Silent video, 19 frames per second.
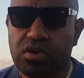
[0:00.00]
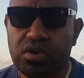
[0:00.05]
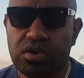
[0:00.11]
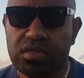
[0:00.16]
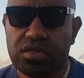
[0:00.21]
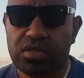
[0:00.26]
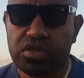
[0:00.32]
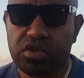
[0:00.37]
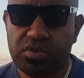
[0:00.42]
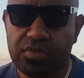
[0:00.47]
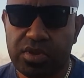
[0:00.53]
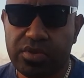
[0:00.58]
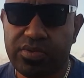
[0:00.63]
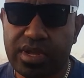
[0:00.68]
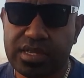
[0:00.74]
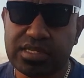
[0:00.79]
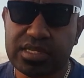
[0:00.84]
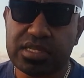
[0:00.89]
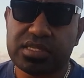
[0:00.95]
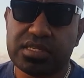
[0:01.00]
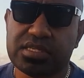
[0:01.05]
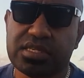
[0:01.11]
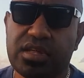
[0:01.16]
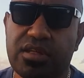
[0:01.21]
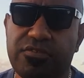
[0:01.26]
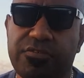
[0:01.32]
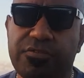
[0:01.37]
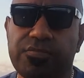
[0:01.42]
or the human race
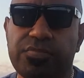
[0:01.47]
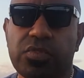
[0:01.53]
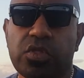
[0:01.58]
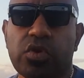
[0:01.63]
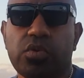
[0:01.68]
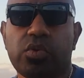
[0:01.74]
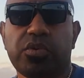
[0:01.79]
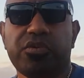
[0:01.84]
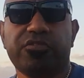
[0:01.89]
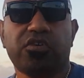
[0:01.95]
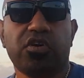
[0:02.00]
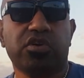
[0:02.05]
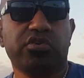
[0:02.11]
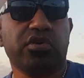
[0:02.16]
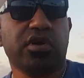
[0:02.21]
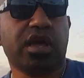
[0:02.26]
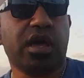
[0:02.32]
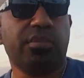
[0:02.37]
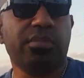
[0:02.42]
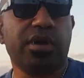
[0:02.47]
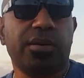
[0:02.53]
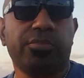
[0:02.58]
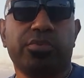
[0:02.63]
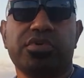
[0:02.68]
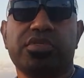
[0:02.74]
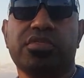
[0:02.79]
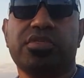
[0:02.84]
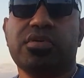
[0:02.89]
itself, we've got to come
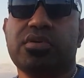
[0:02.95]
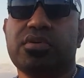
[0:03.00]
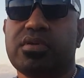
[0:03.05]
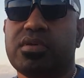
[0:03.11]
up with